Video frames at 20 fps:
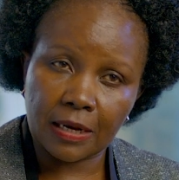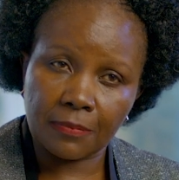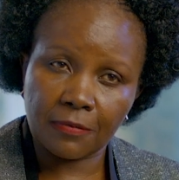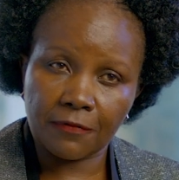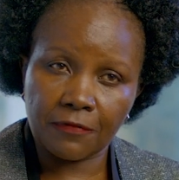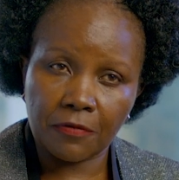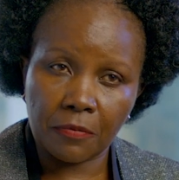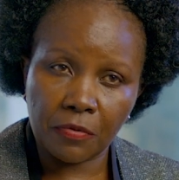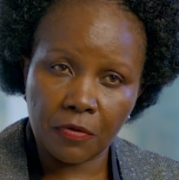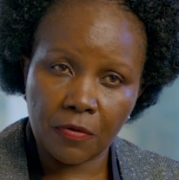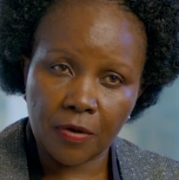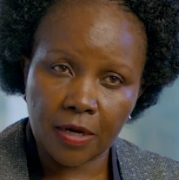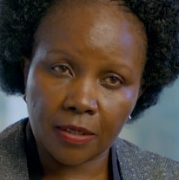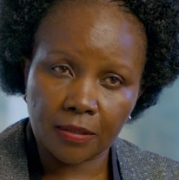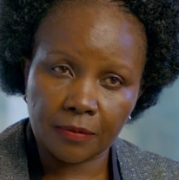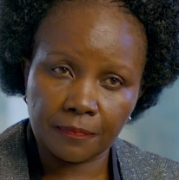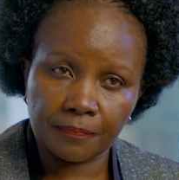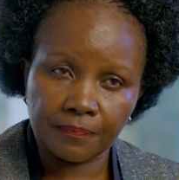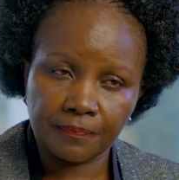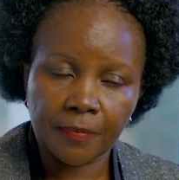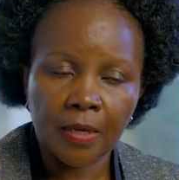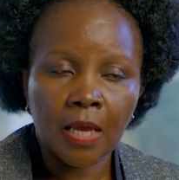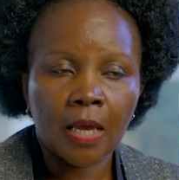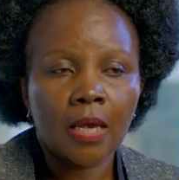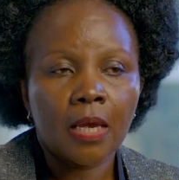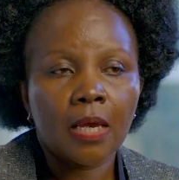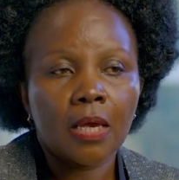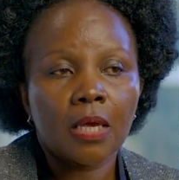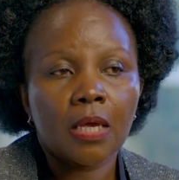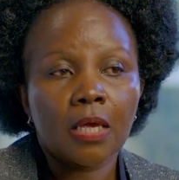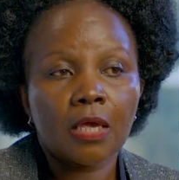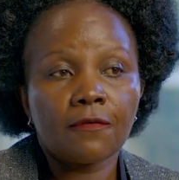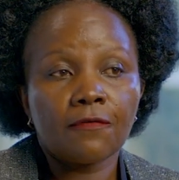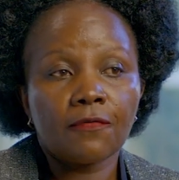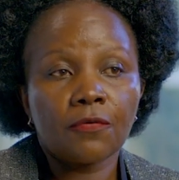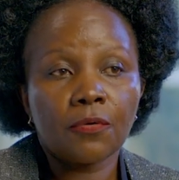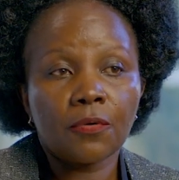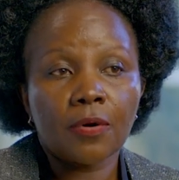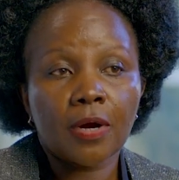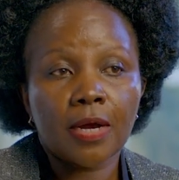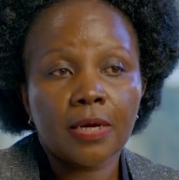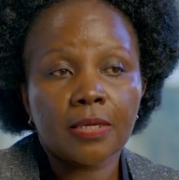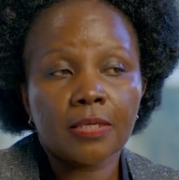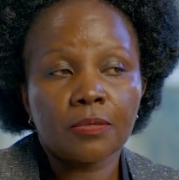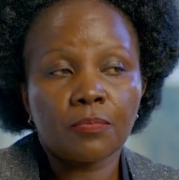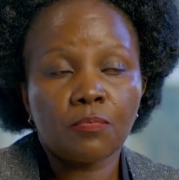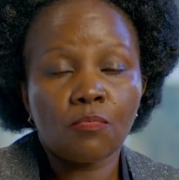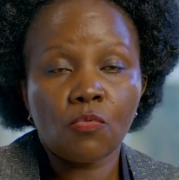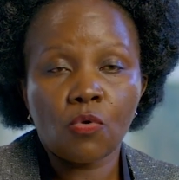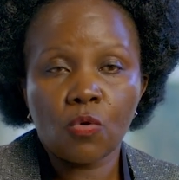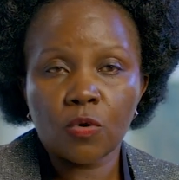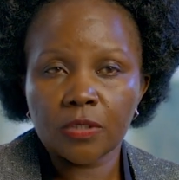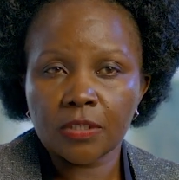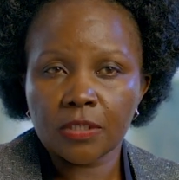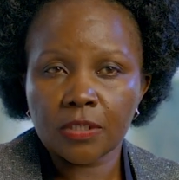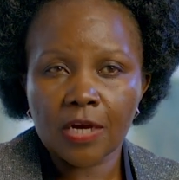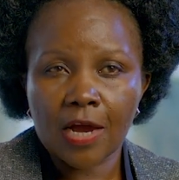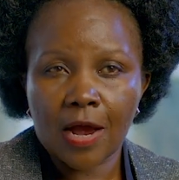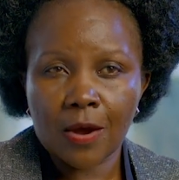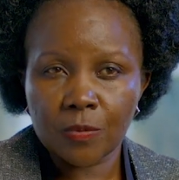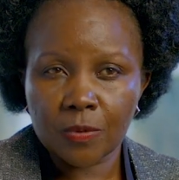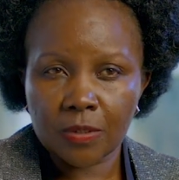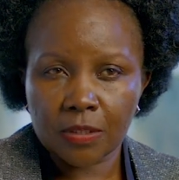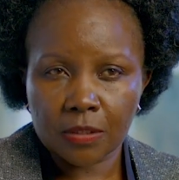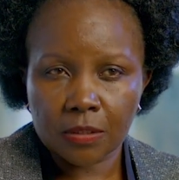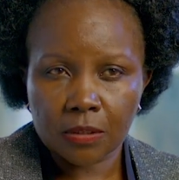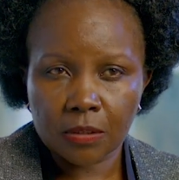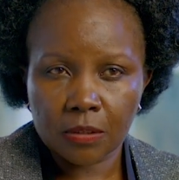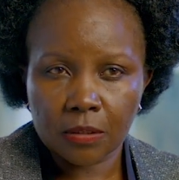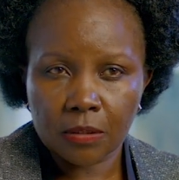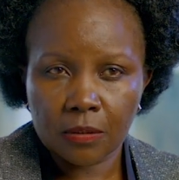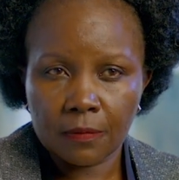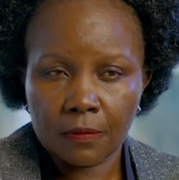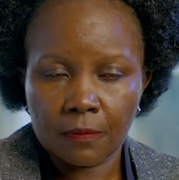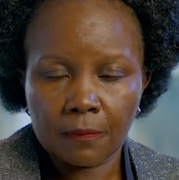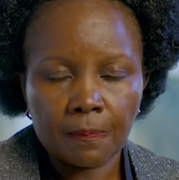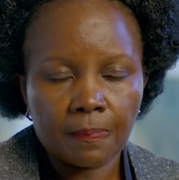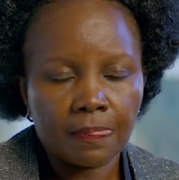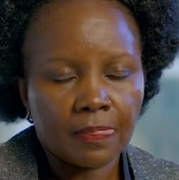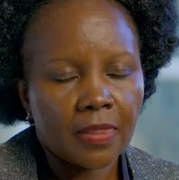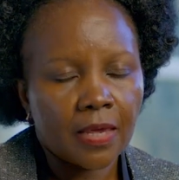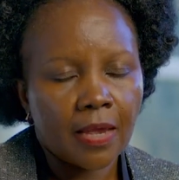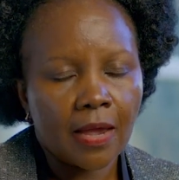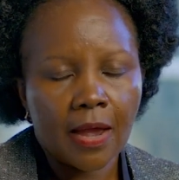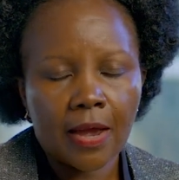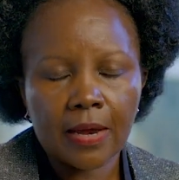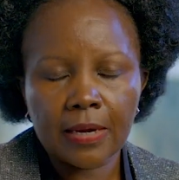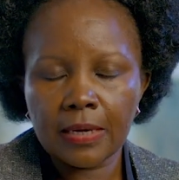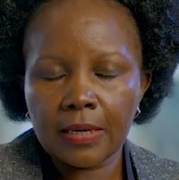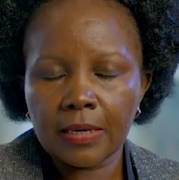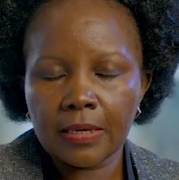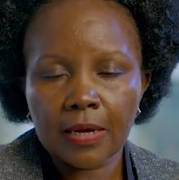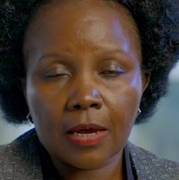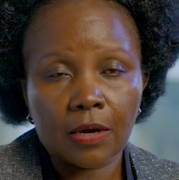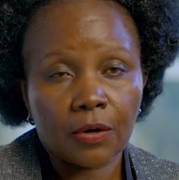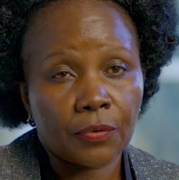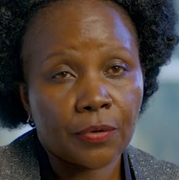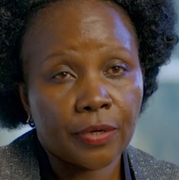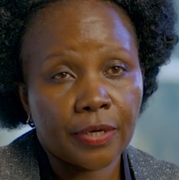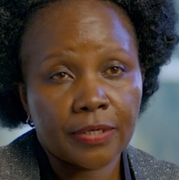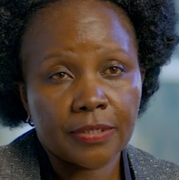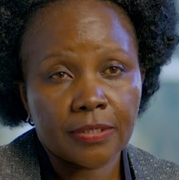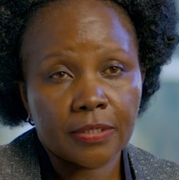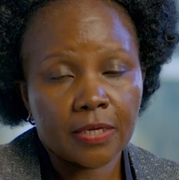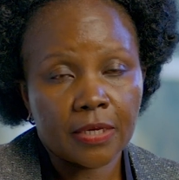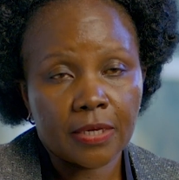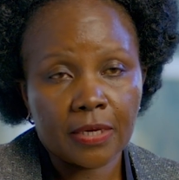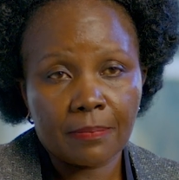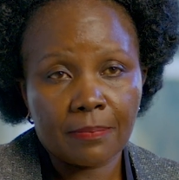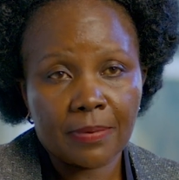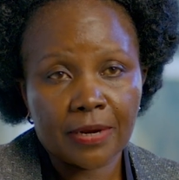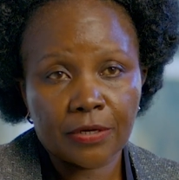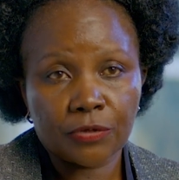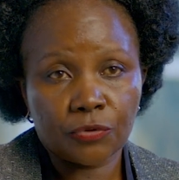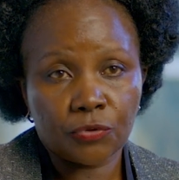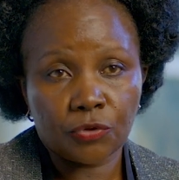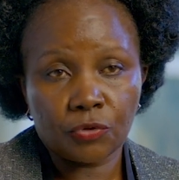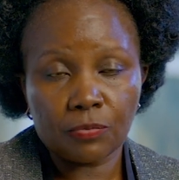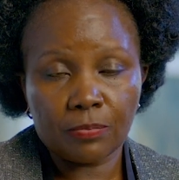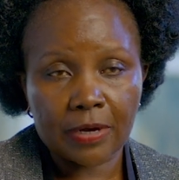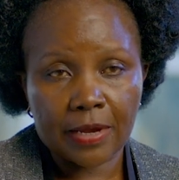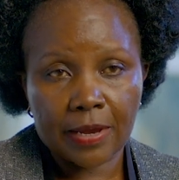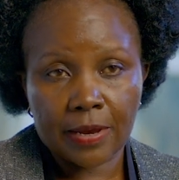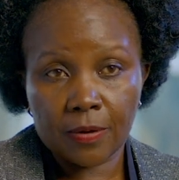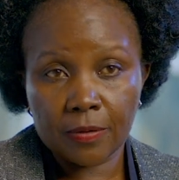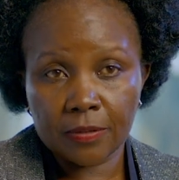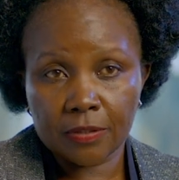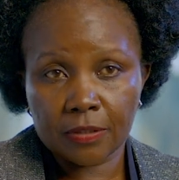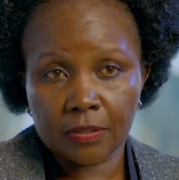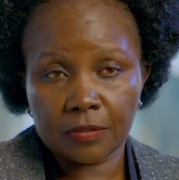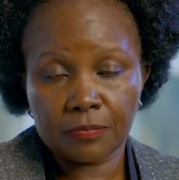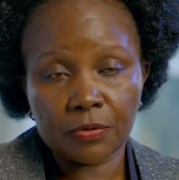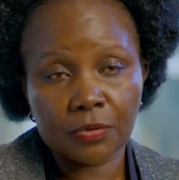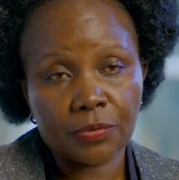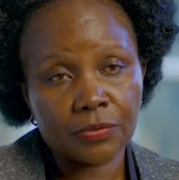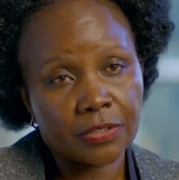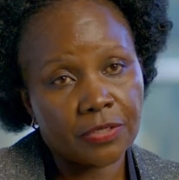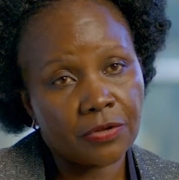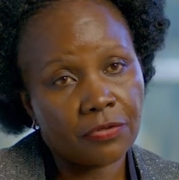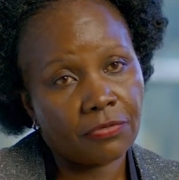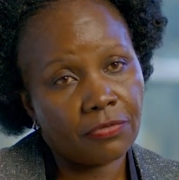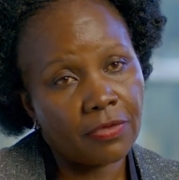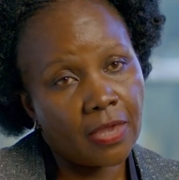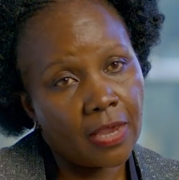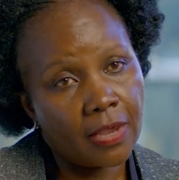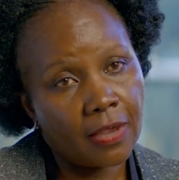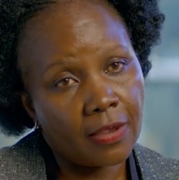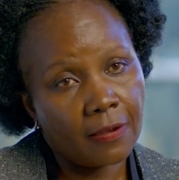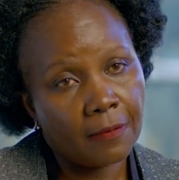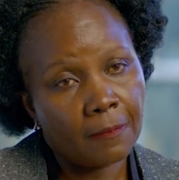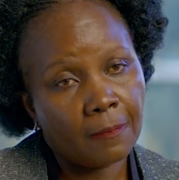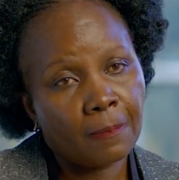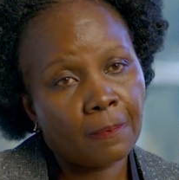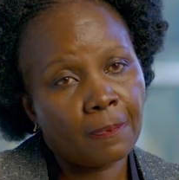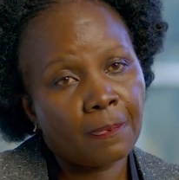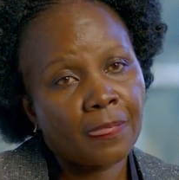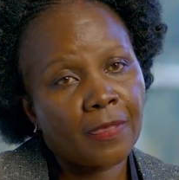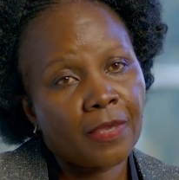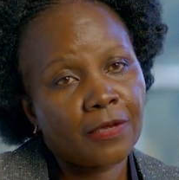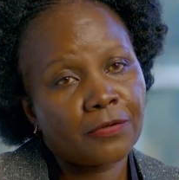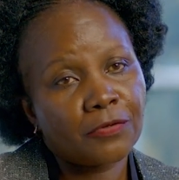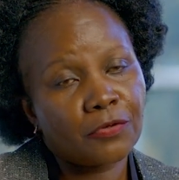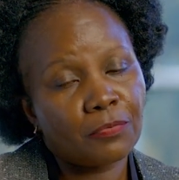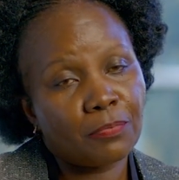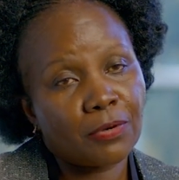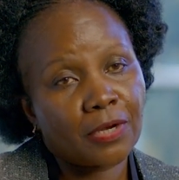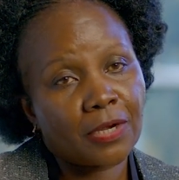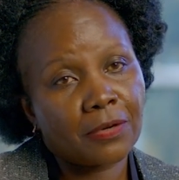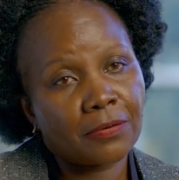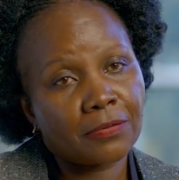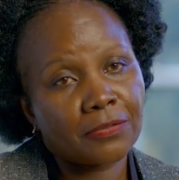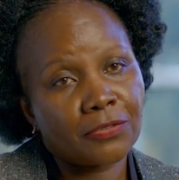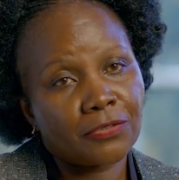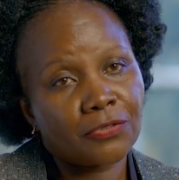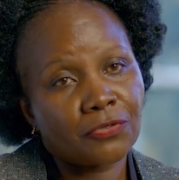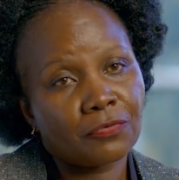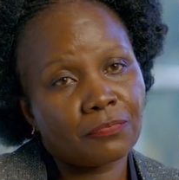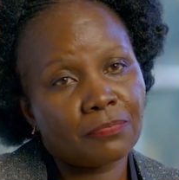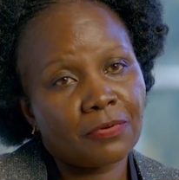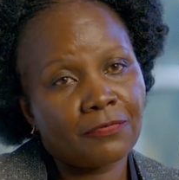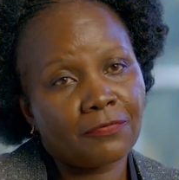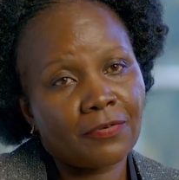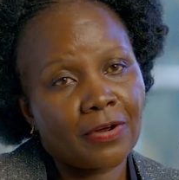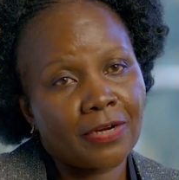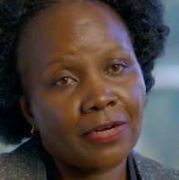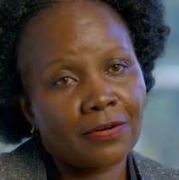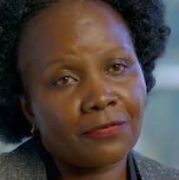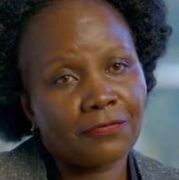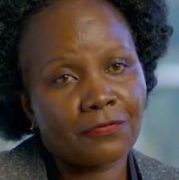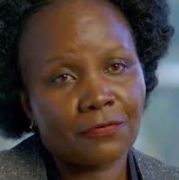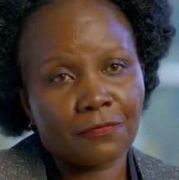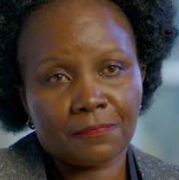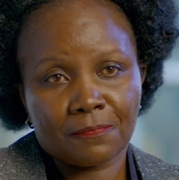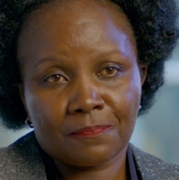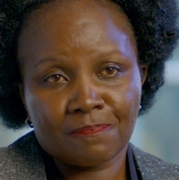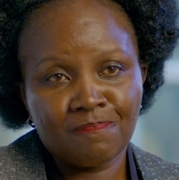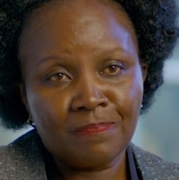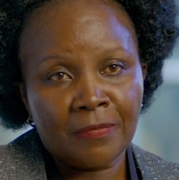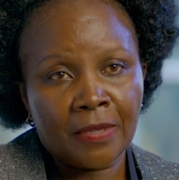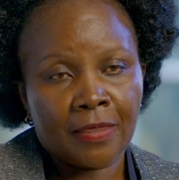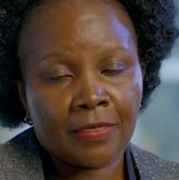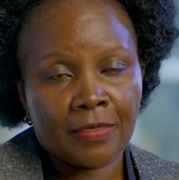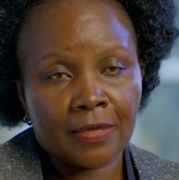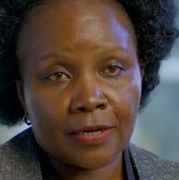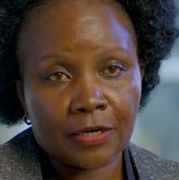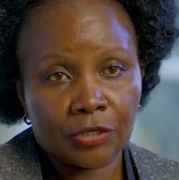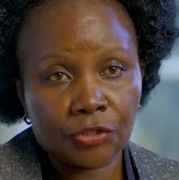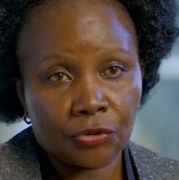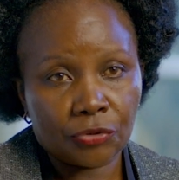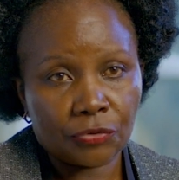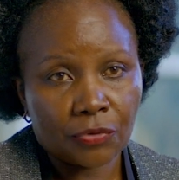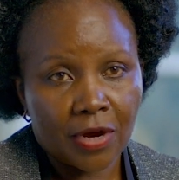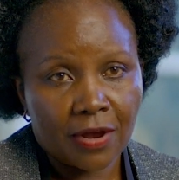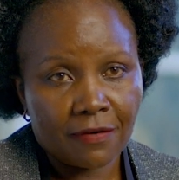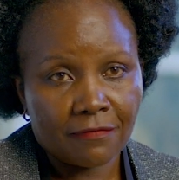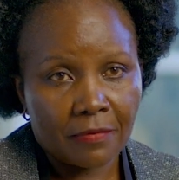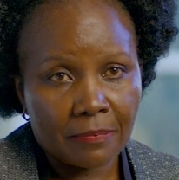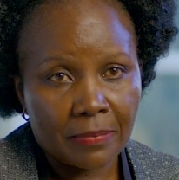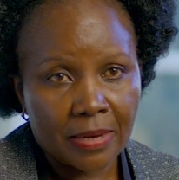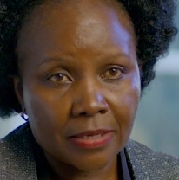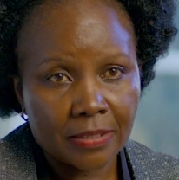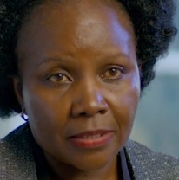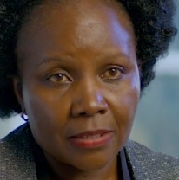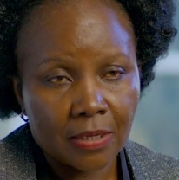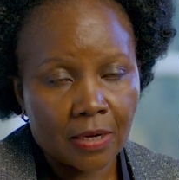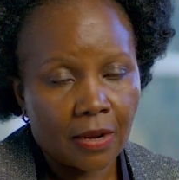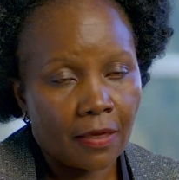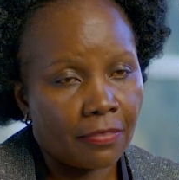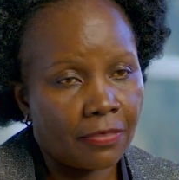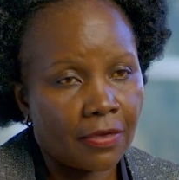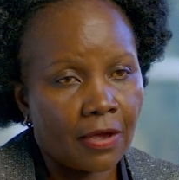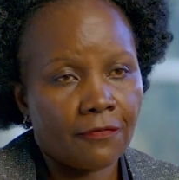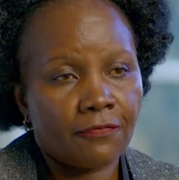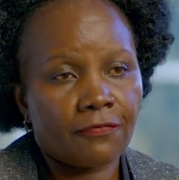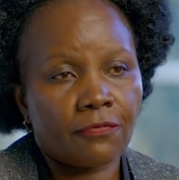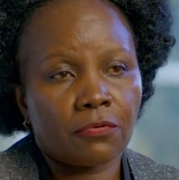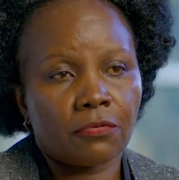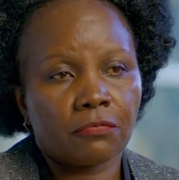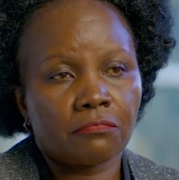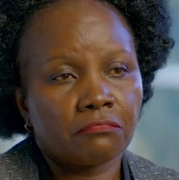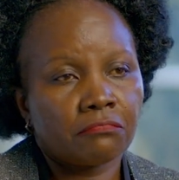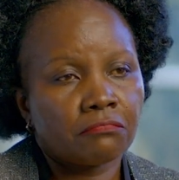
coming from donors. If you look at most counties, they hardly allocate any money to tuberculosis because they think tuberculosis should be funded from the national government. Therefore,